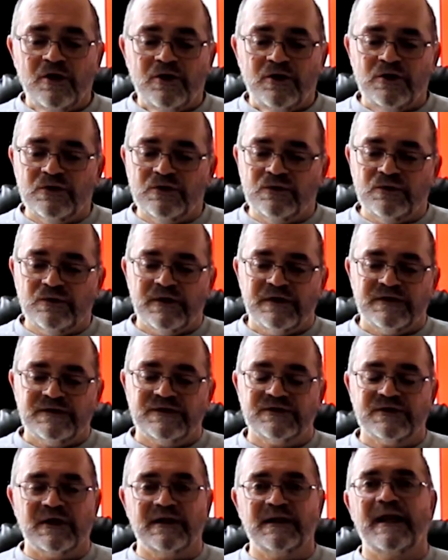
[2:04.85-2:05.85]
You
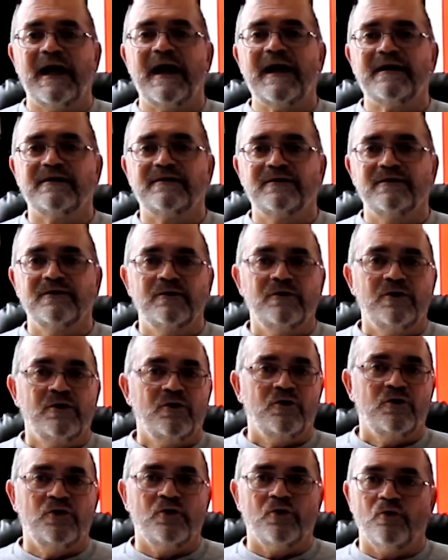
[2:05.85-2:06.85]
select
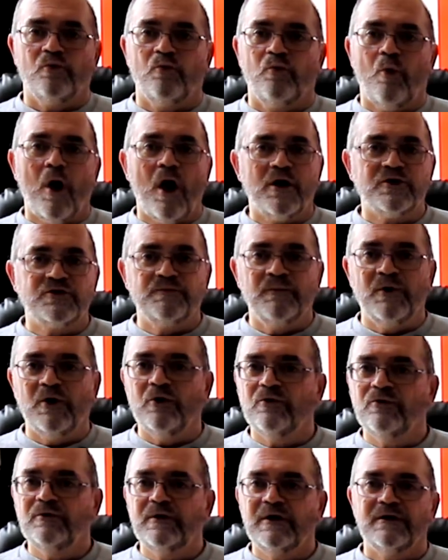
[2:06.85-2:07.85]
your wash
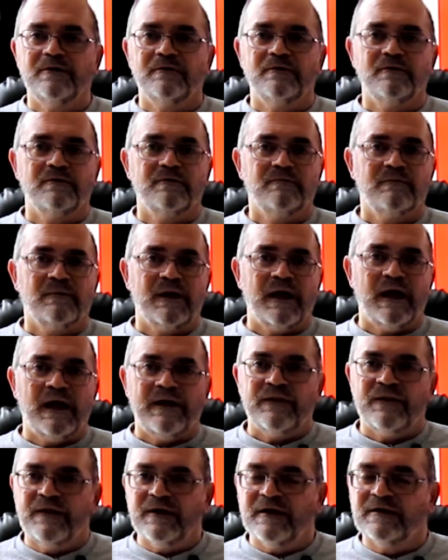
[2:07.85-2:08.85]
mode,
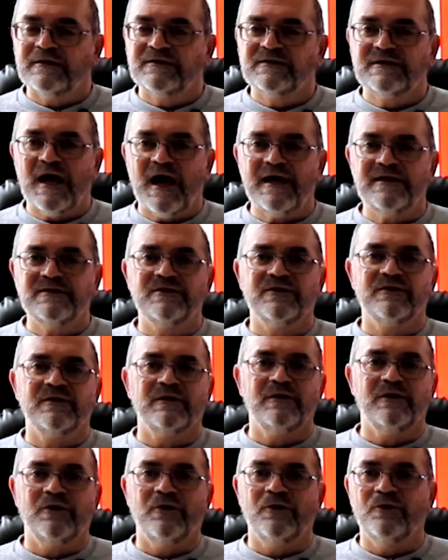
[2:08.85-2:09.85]
the size of the
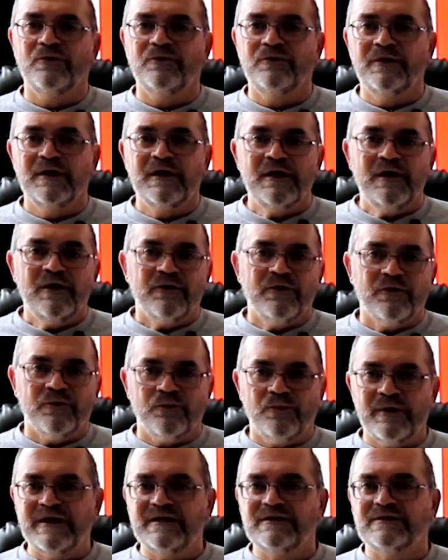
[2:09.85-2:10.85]
load, the
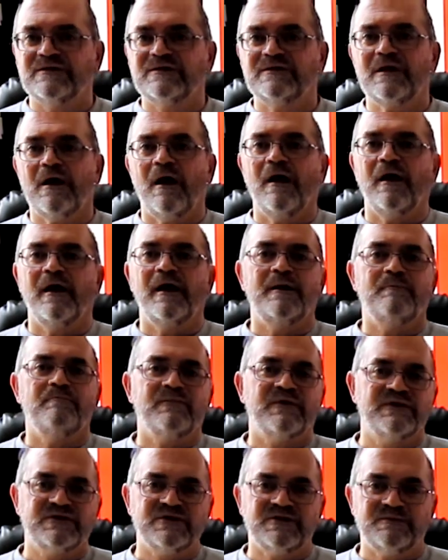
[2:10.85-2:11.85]
rinse
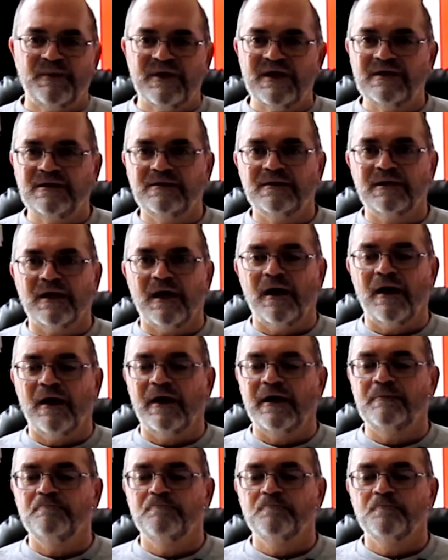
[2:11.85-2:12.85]
time, the spin
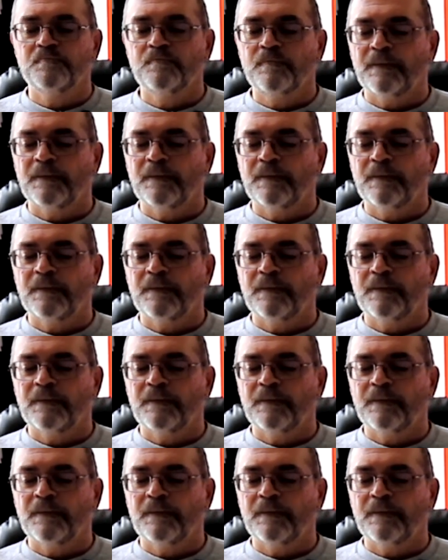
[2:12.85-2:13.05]
time,